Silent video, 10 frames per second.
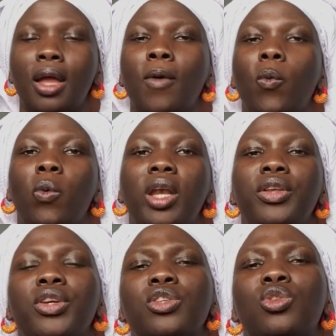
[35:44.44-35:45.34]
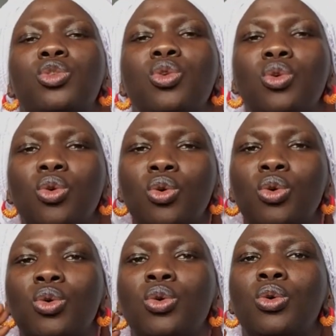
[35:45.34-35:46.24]
When you're
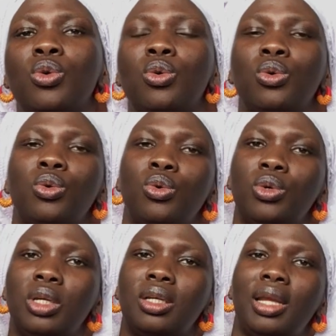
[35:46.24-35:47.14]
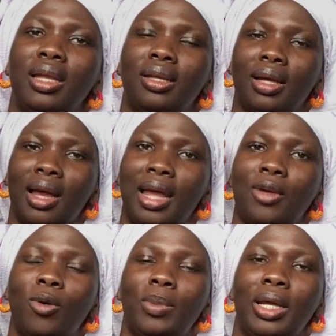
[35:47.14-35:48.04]
so high
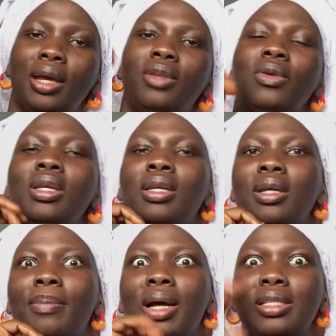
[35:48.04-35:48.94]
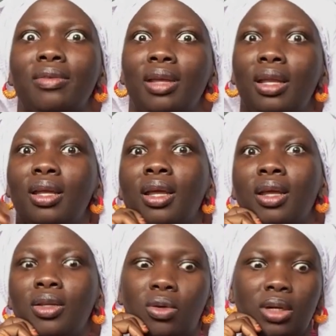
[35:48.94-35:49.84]
up there and you need a massive healing,
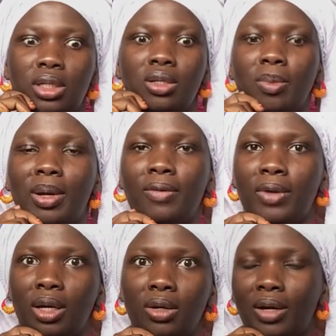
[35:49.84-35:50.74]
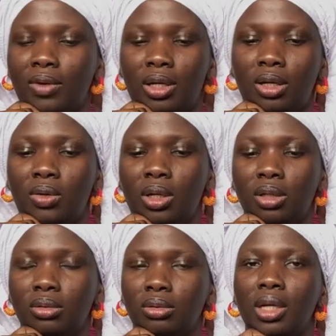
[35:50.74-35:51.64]
you're going to think you're perfect and you have nothing to heal.
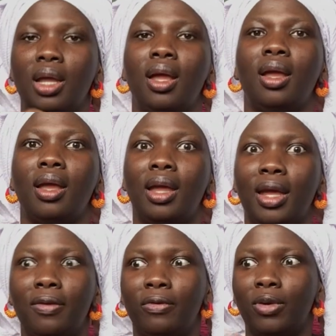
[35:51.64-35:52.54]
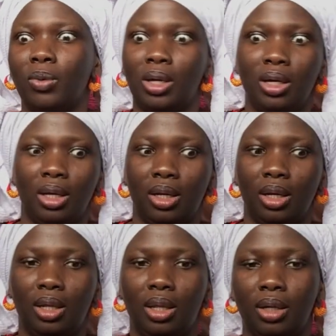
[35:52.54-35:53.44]
Everyone needs
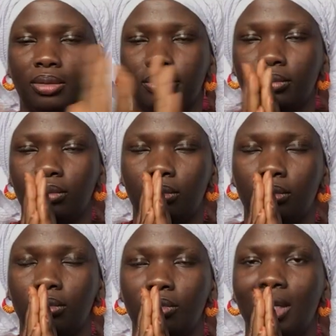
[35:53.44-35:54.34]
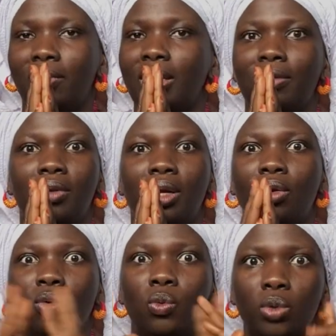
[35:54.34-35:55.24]
healing, even if you are
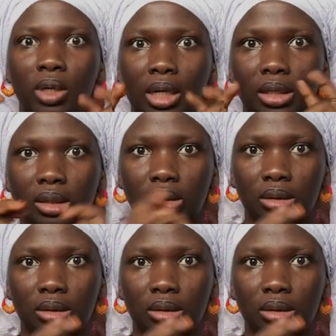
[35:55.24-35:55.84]
not wounded.